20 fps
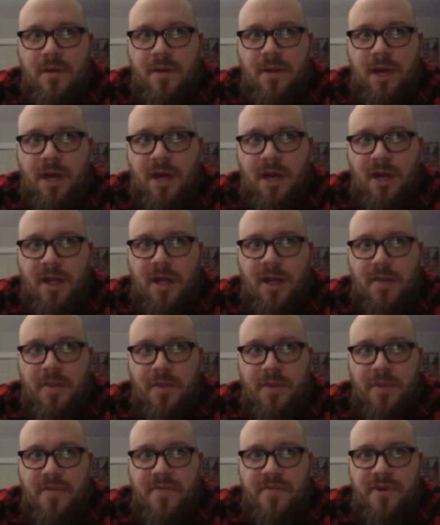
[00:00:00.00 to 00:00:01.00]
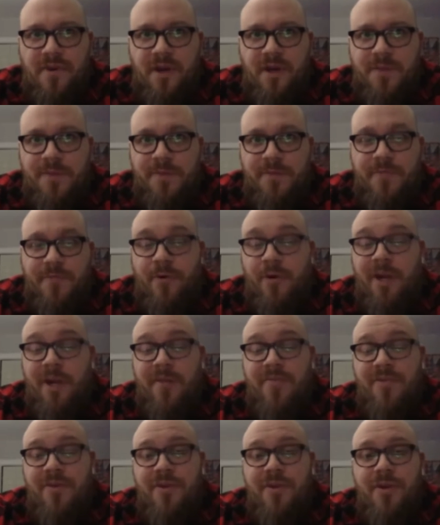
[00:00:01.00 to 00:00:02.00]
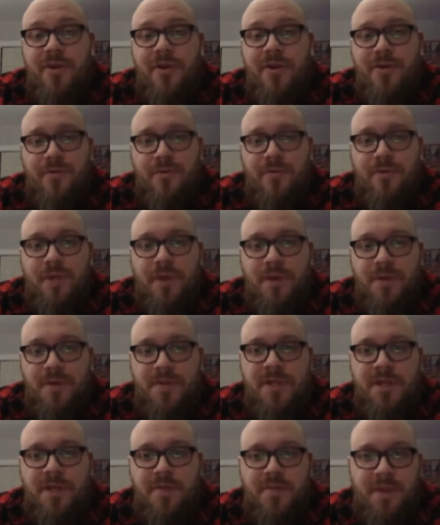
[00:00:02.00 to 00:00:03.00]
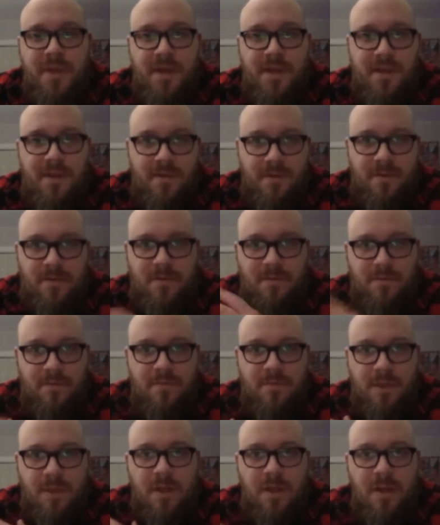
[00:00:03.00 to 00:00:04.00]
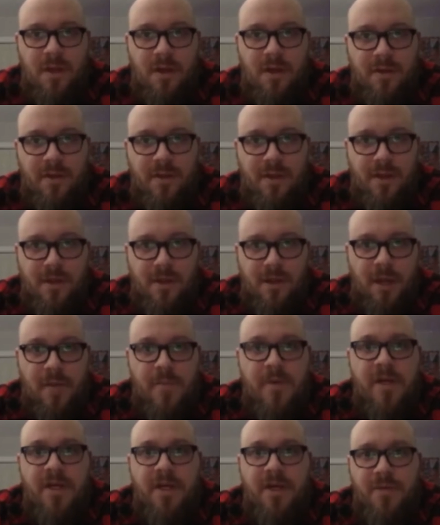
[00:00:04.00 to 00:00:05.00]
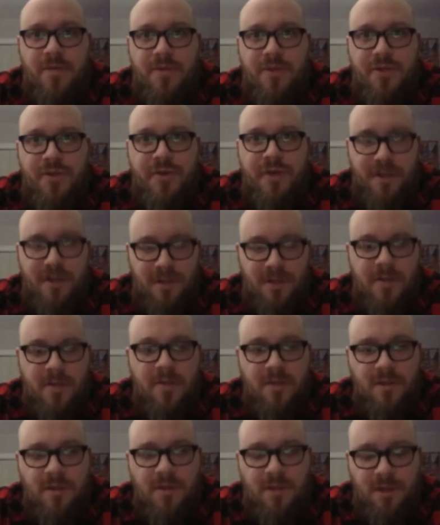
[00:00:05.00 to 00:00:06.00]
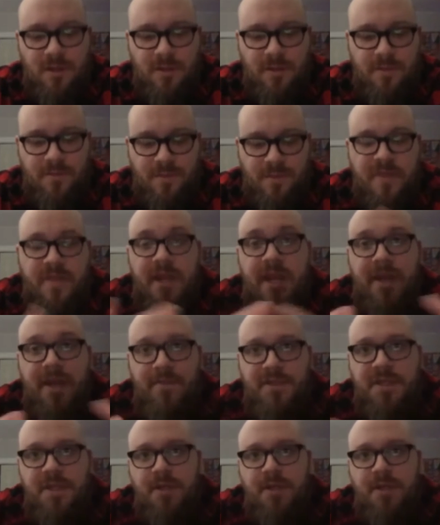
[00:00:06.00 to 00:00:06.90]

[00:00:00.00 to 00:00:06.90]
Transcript: on a couple of the songs before I even knew it was going to be, you know, a Nightmare on Elm Street, you know, themed.